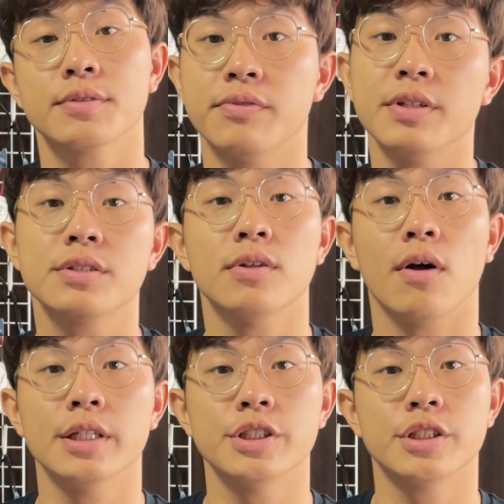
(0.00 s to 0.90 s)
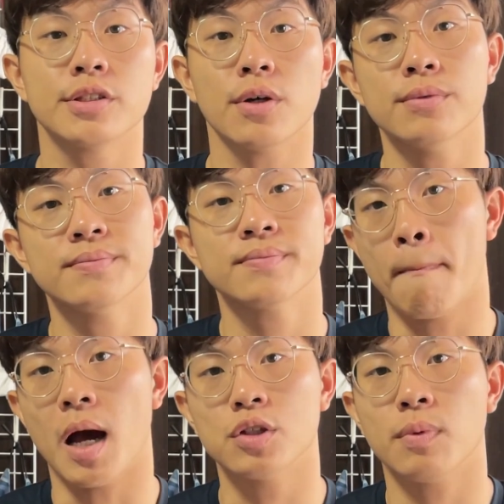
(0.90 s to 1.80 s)
with this knowledge, so
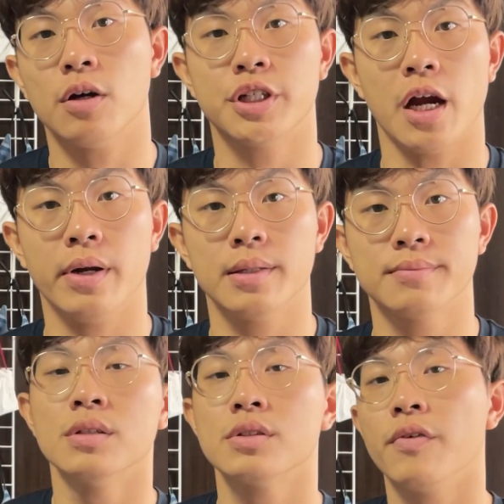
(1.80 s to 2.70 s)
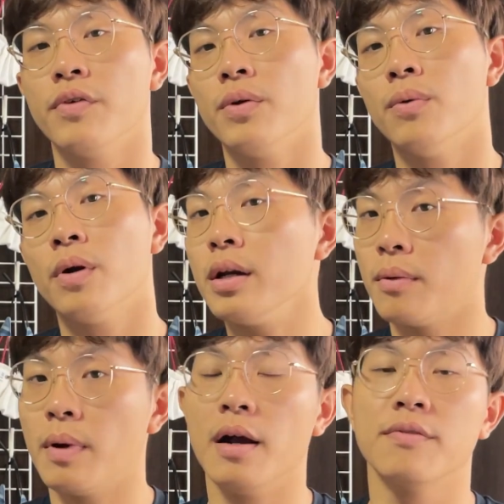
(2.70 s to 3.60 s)
might as well share it. So if you weren't
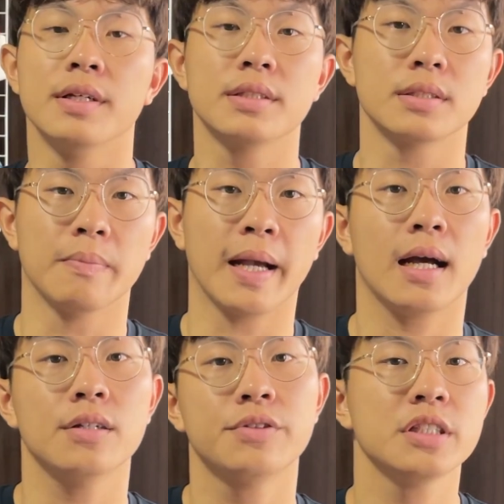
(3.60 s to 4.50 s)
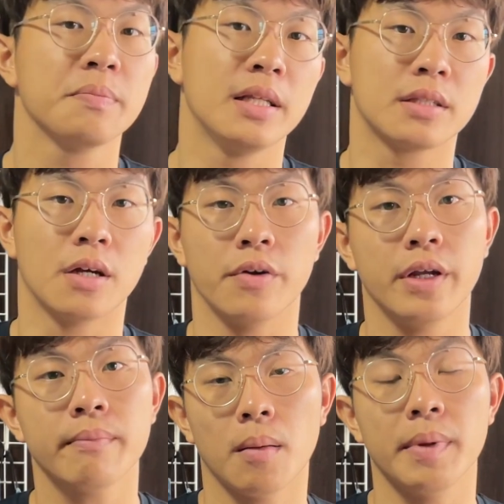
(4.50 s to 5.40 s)
aware of this, my country's
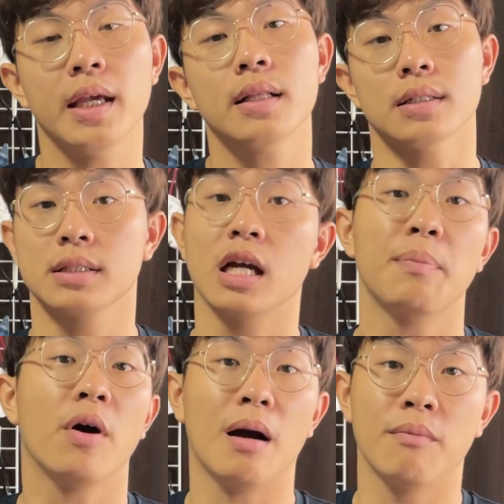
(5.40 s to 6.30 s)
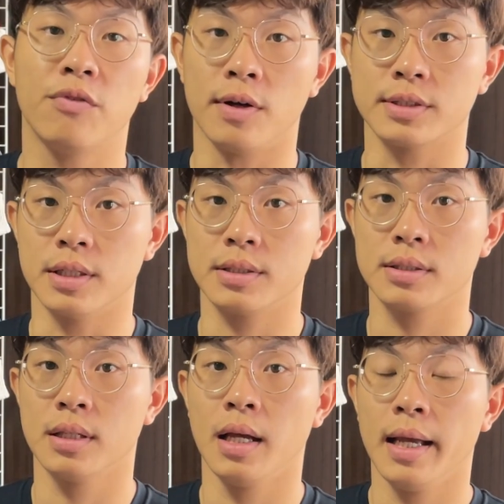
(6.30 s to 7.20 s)
military, being the Singapore Armed
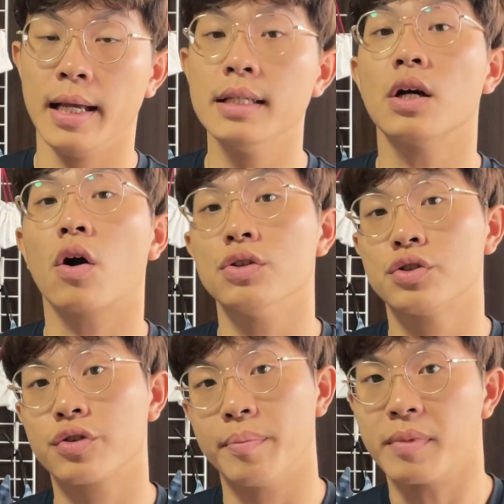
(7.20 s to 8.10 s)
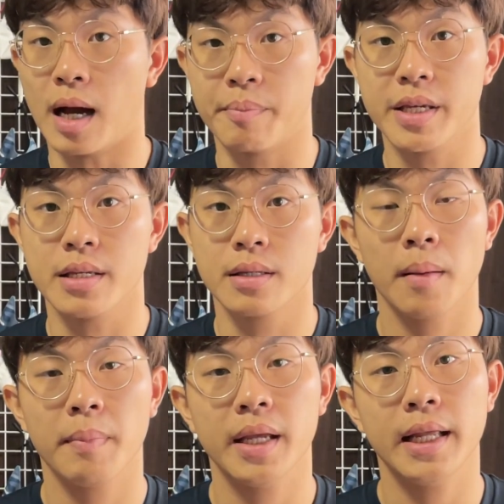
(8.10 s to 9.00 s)
Forces, is a conscript army,
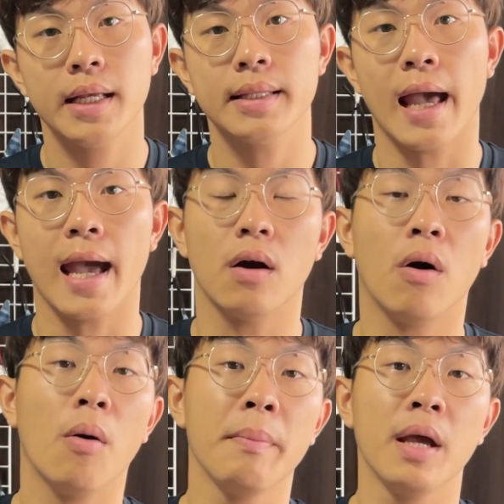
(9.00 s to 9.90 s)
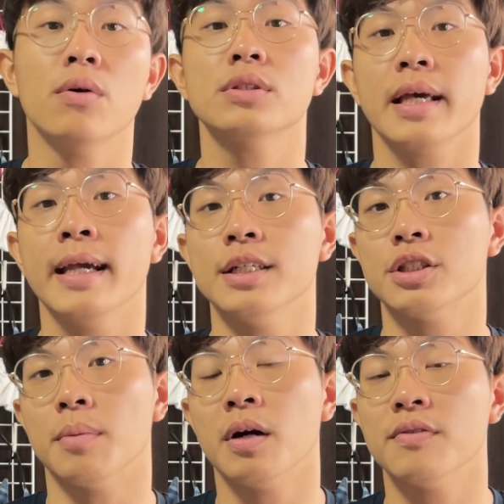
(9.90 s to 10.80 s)
meaning that all males
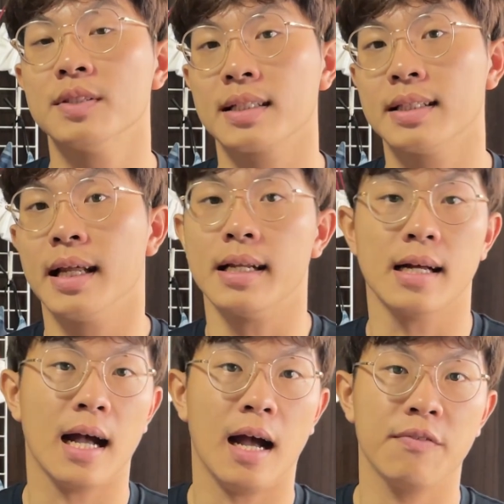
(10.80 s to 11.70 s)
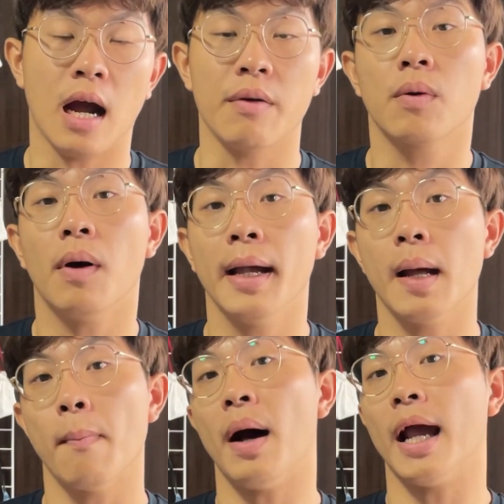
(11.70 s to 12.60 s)
aged above 16 and a half are
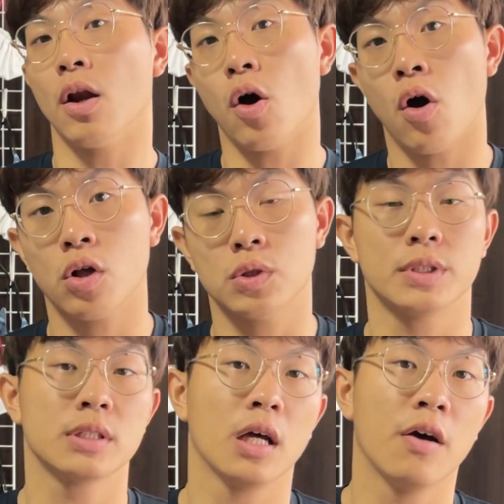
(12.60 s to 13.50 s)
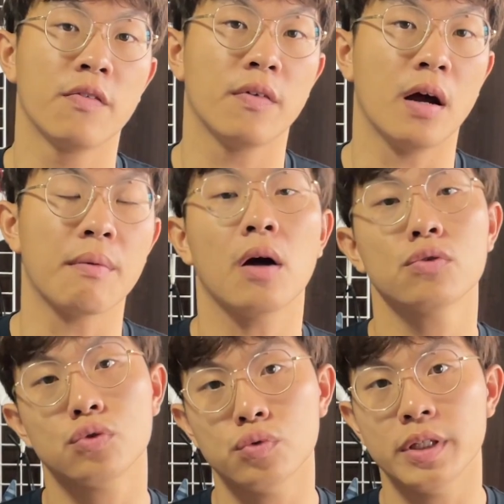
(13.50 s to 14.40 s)
required by law to serve
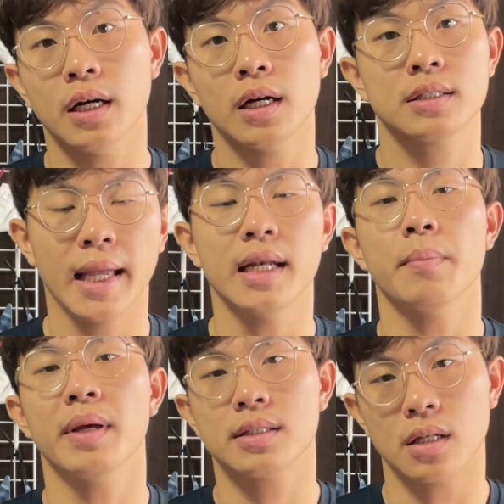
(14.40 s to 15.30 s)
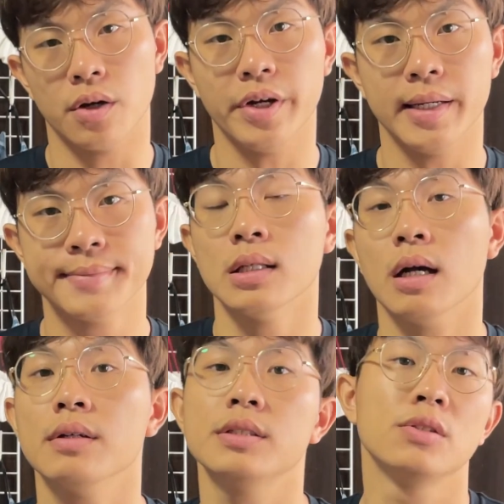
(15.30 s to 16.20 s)
around 2 years in the military.
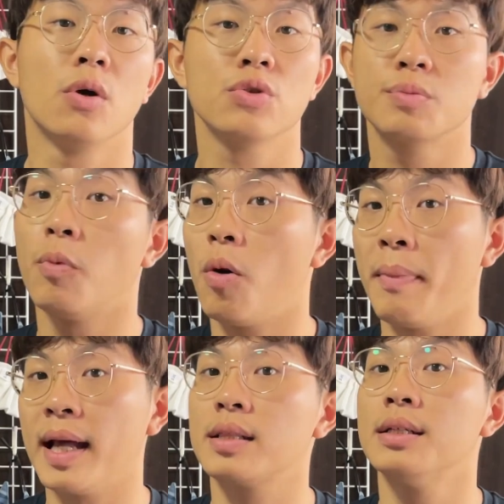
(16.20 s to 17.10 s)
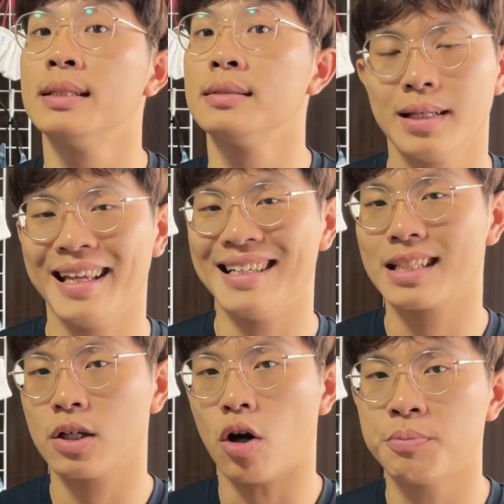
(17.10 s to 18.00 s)
Now, this is no small matter. It
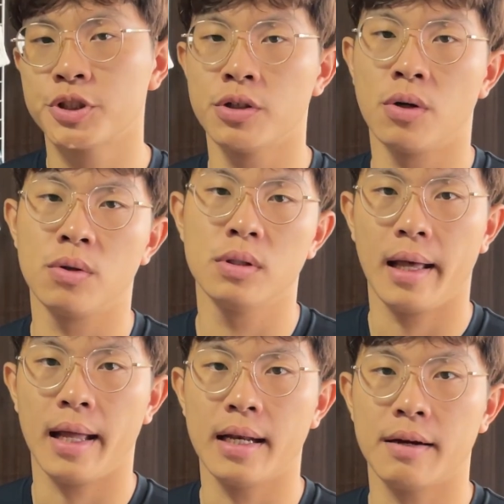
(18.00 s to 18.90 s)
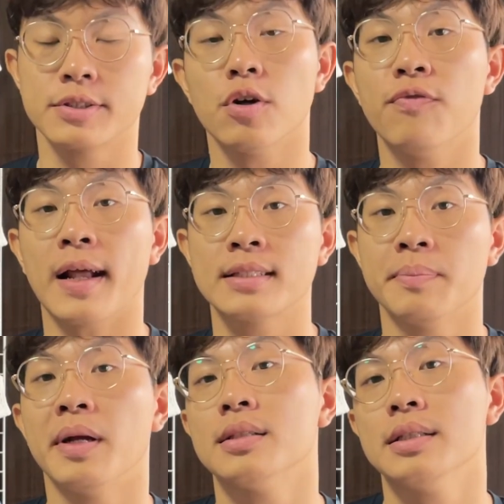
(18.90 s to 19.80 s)
isn't optional and there is no
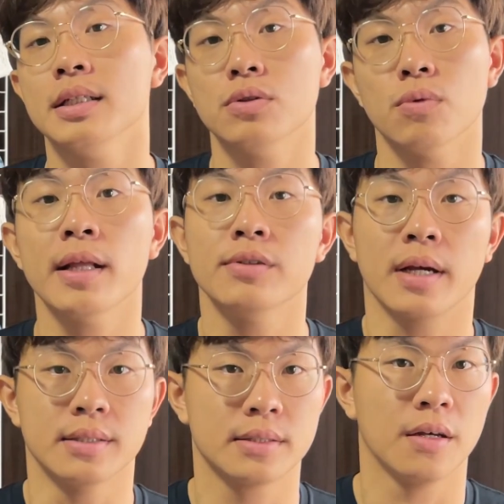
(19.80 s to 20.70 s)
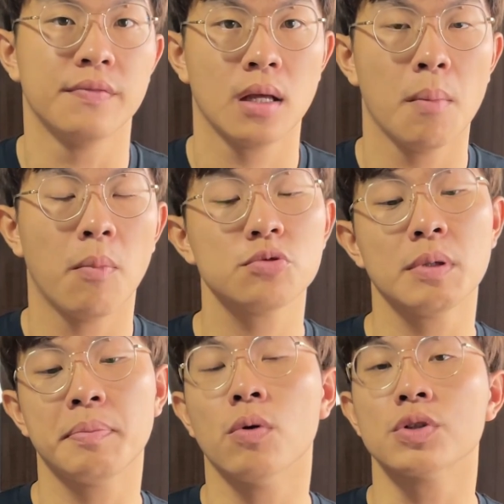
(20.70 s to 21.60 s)
flexibility to when you can serve. Most
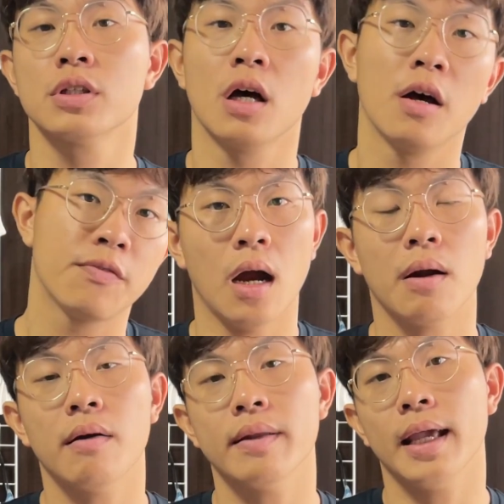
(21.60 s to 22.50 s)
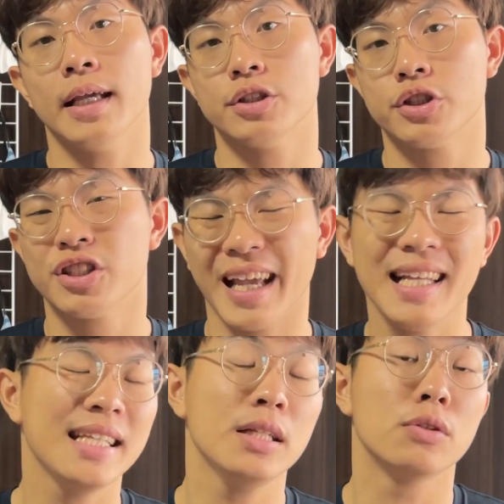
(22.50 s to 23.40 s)
people will serve around age
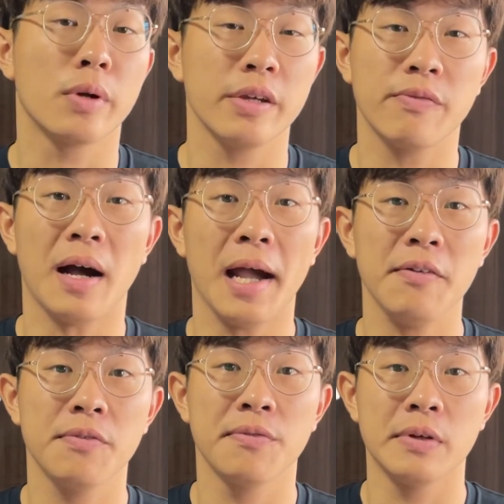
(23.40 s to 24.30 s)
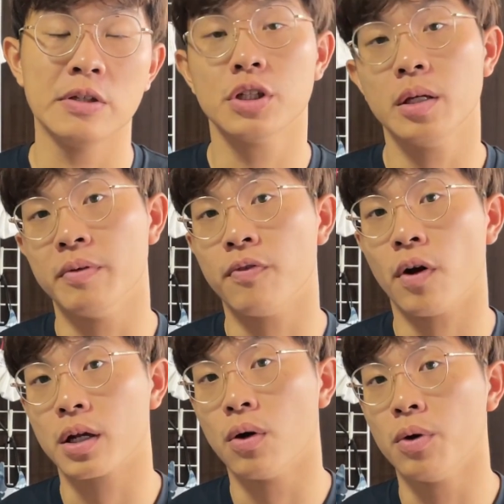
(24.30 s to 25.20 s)
18 to 25, usually
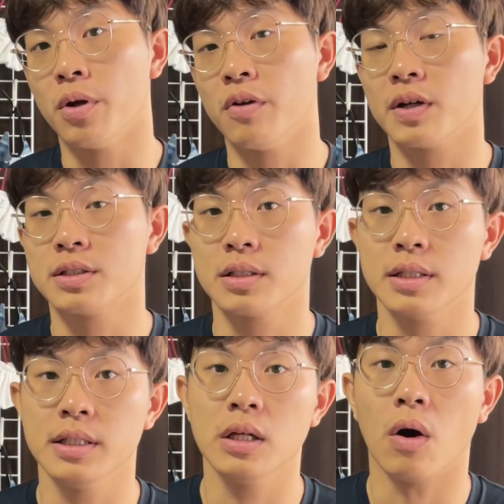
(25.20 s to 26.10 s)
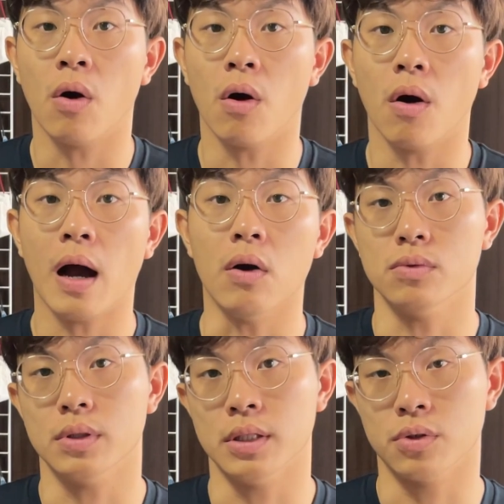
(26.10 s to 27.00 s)
before they go university or out
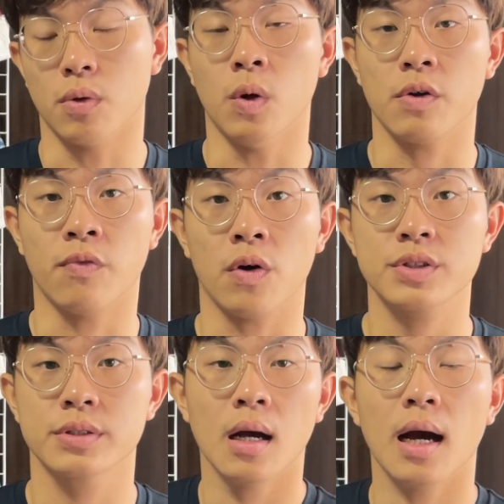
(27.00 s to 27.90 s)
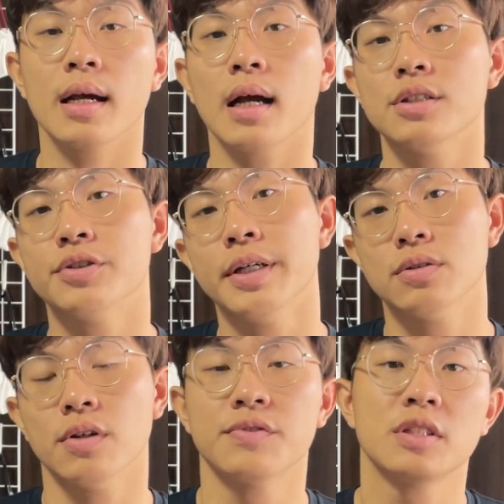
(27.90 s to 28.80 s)
into the workforce. Other
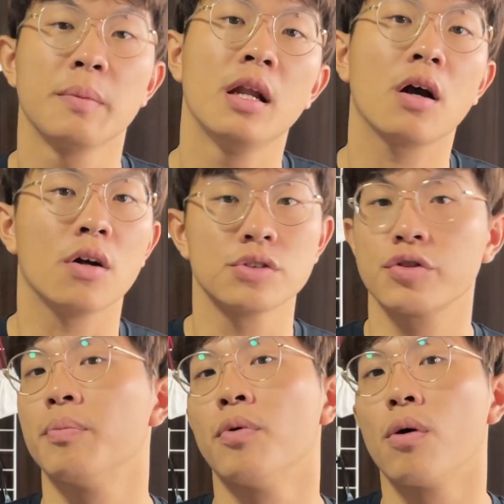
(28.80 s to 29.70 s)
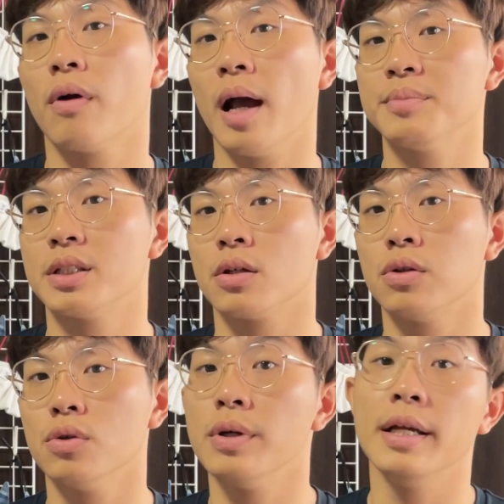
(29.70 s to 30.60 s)
countries with similar conscript programs
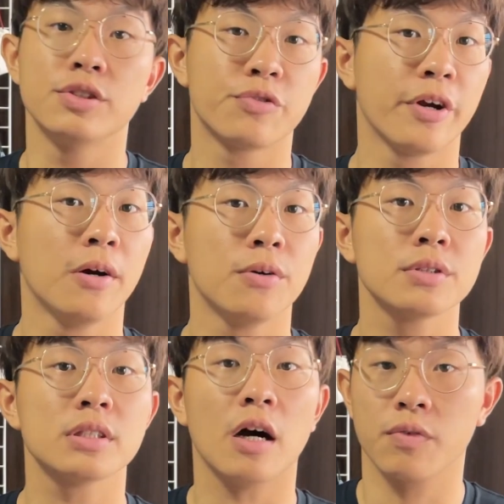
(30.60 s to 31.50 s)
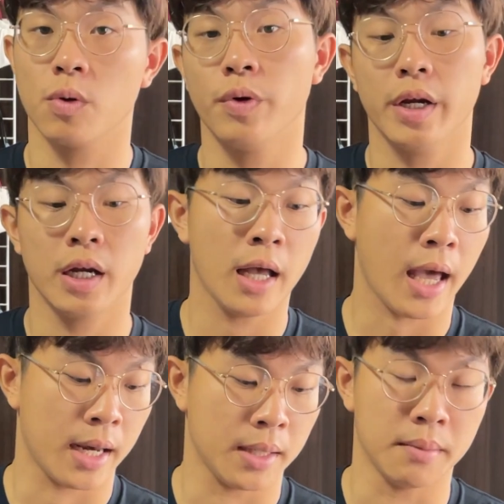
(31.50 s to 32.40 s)
include Israel, South Korea
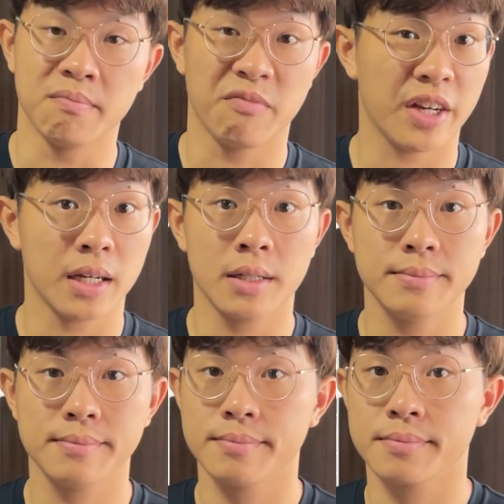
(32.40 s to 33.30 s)
and Finland.